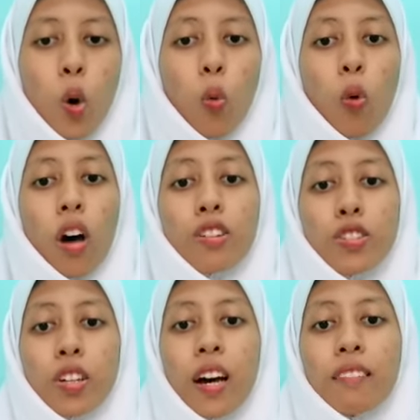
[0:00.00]
Wash
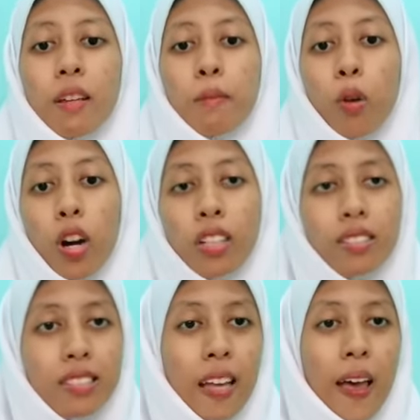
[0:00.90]
cutting
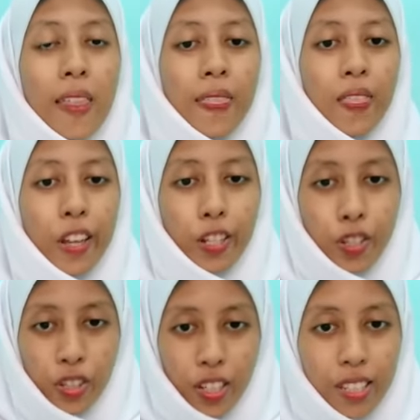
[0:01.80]
boards,
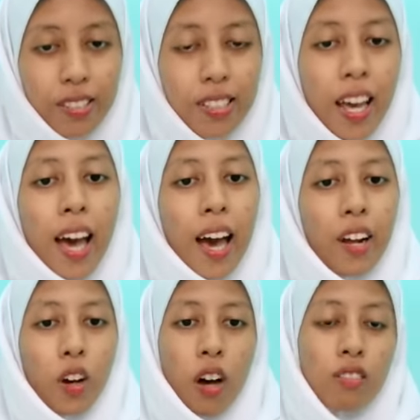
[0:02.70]
dishes, and
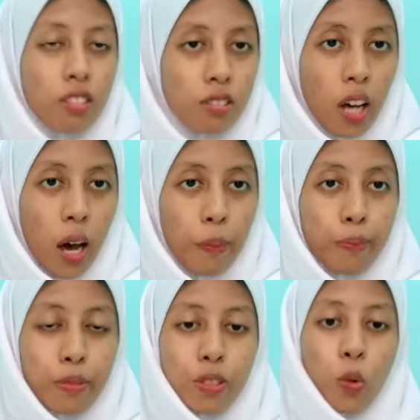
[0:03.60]

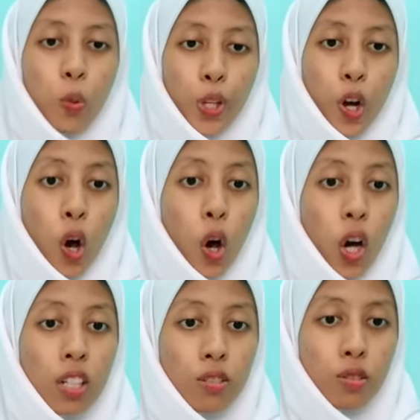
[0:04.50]
countertops with
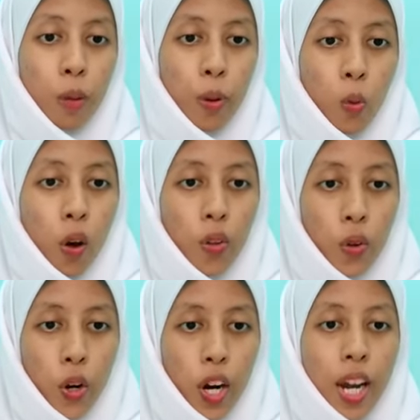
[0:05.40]
hot soapy
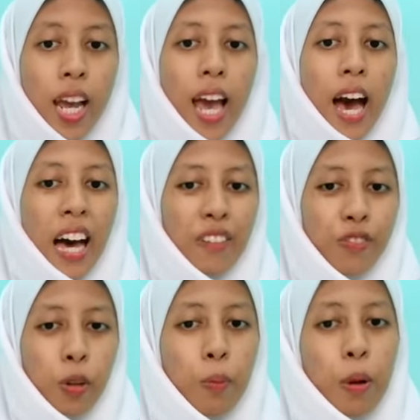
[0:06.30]
water
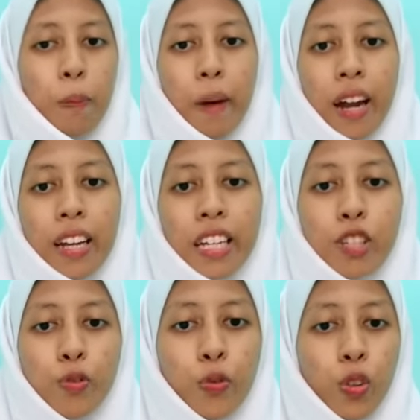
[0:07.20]
after preparing
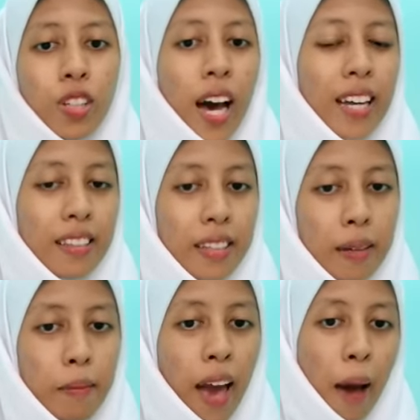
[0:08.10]
each food
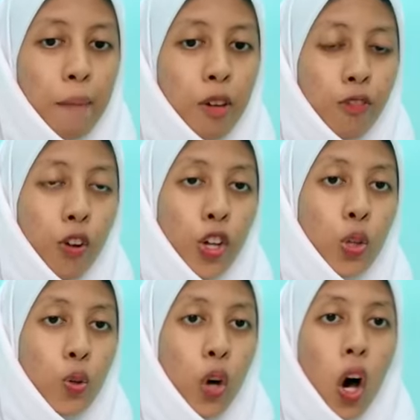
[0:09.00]
item and before
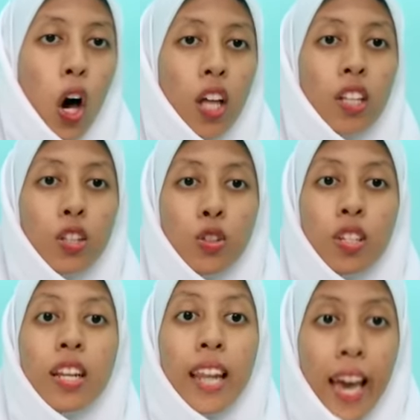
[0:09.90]
you go on to
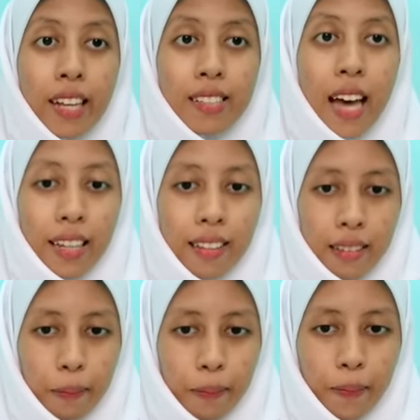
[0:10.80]
the next item.